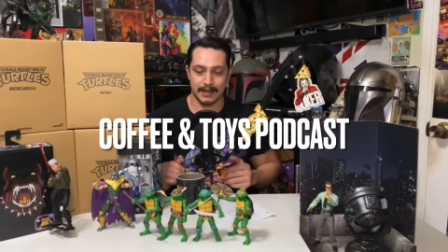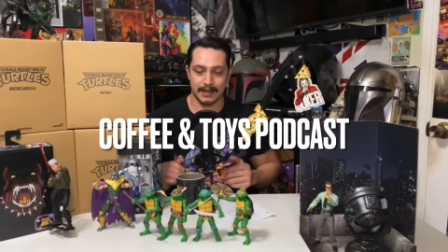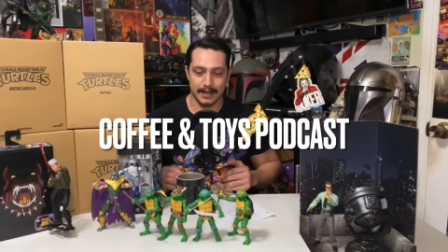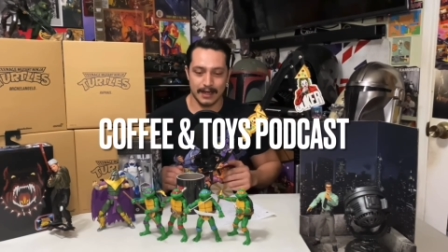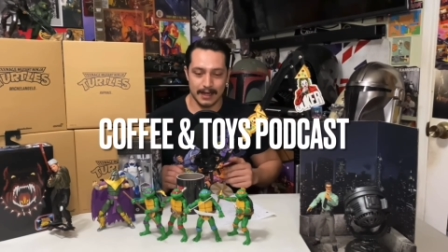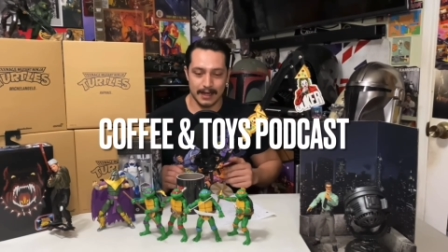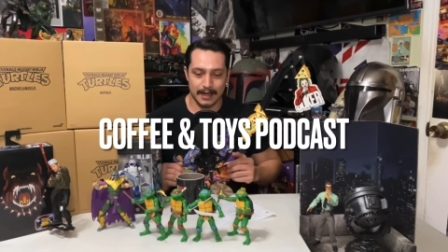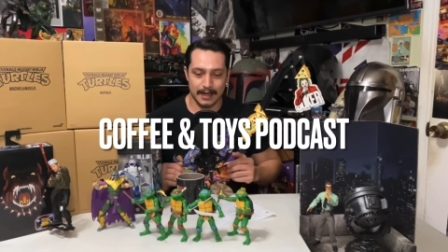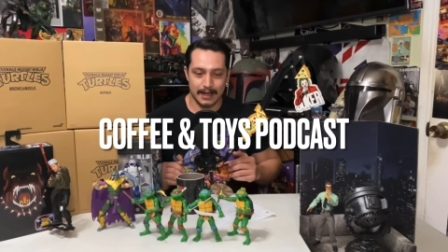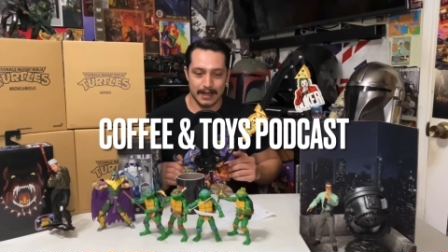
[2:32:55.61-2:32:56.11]

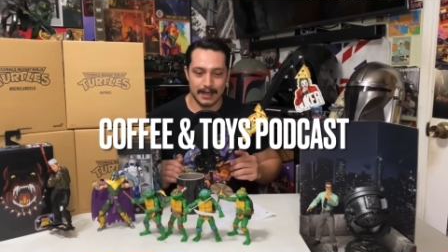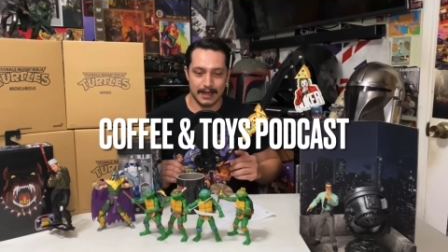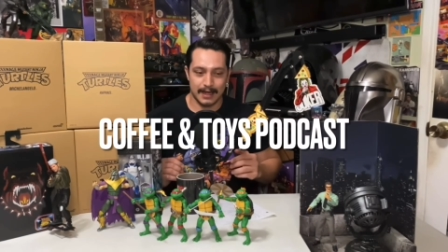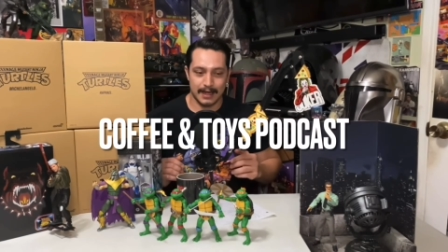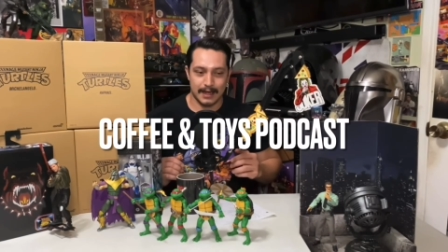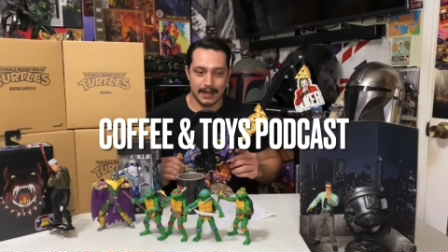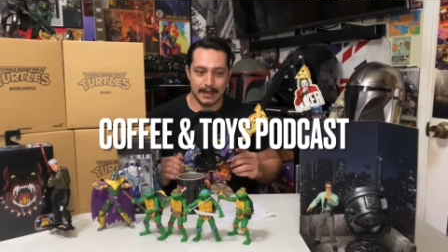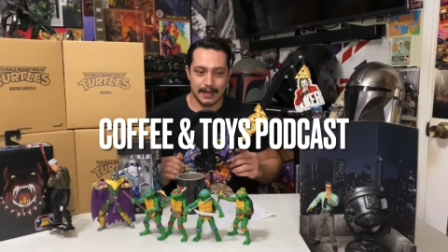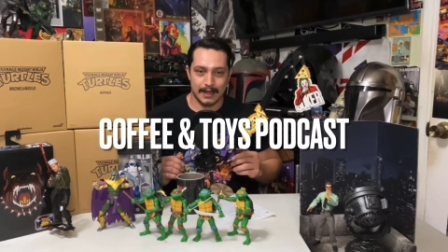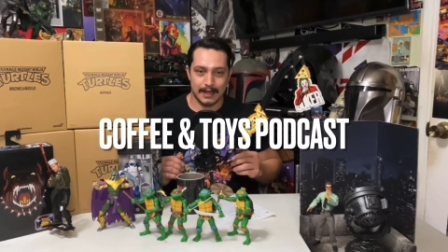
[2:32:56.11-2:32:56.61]
podcast
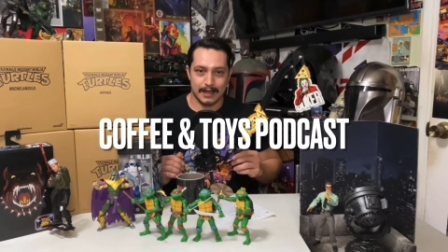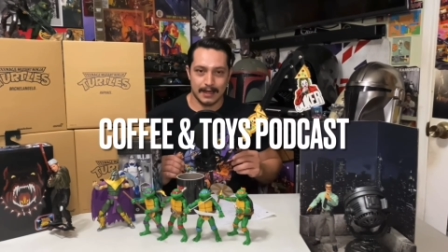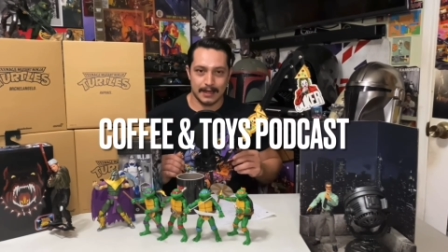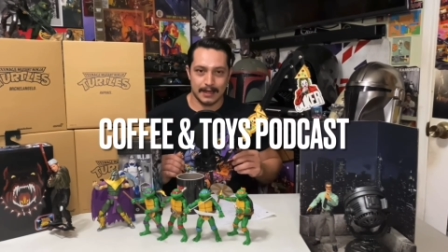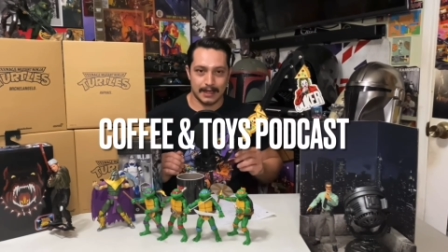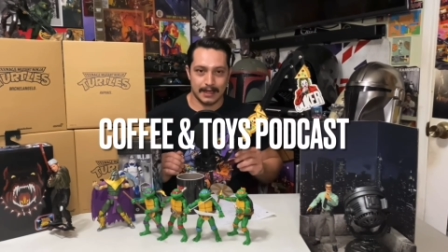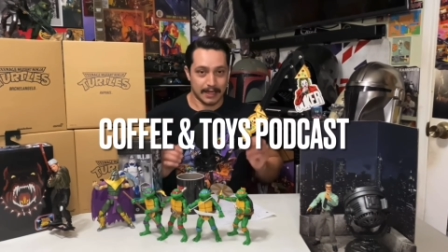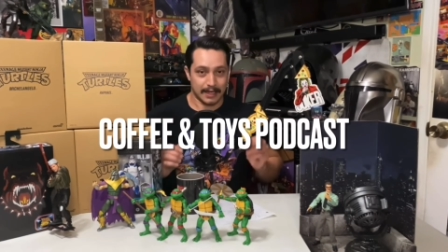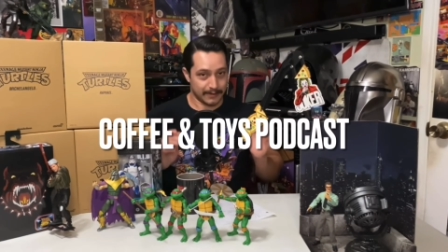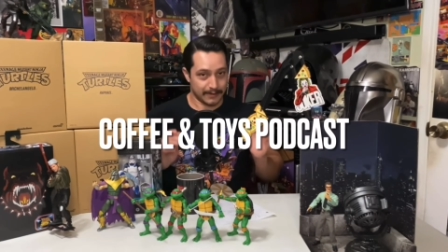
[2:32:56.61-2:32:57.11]
where we will
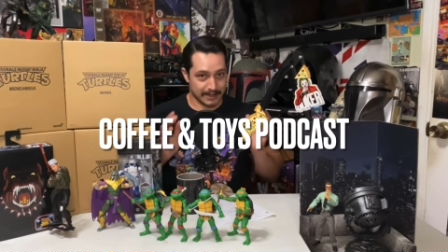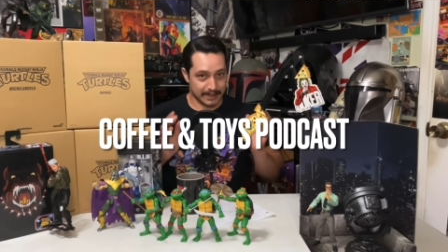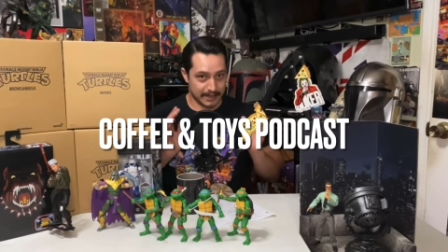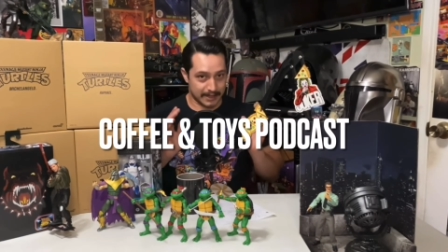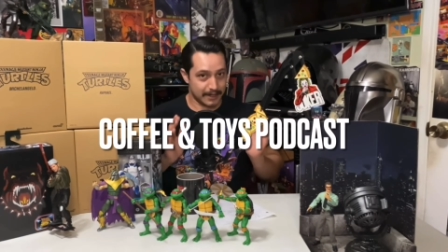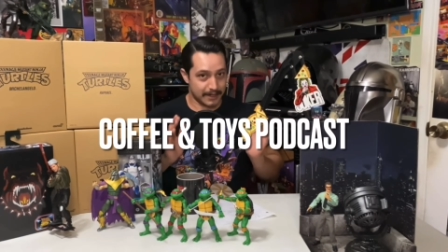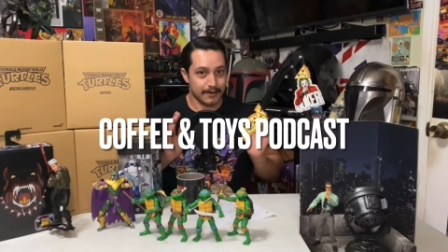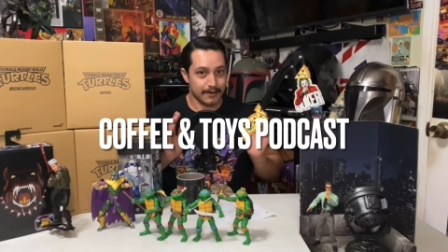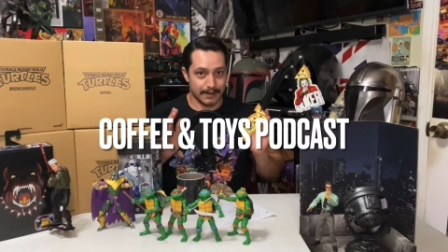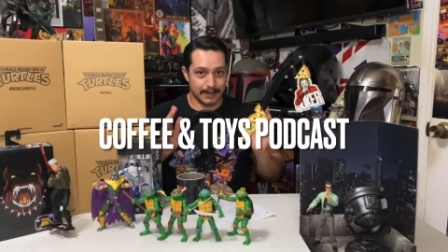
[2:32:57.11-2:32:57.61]
go over
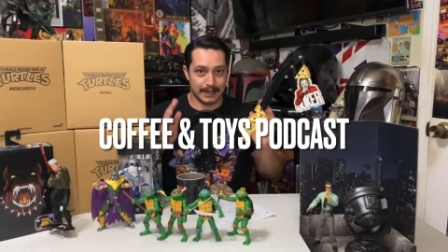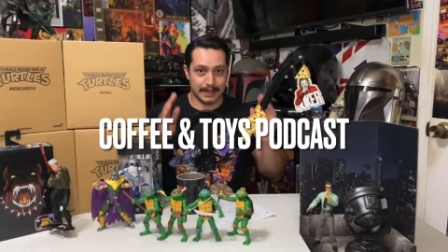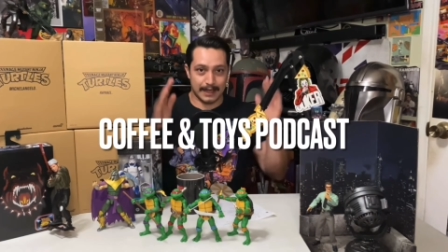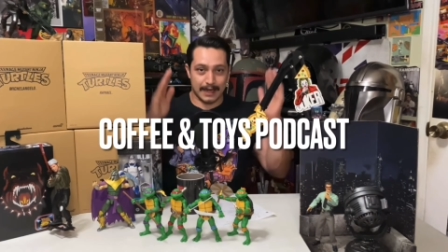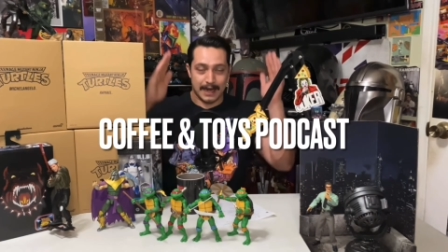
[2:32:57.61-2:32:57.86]
all the latest and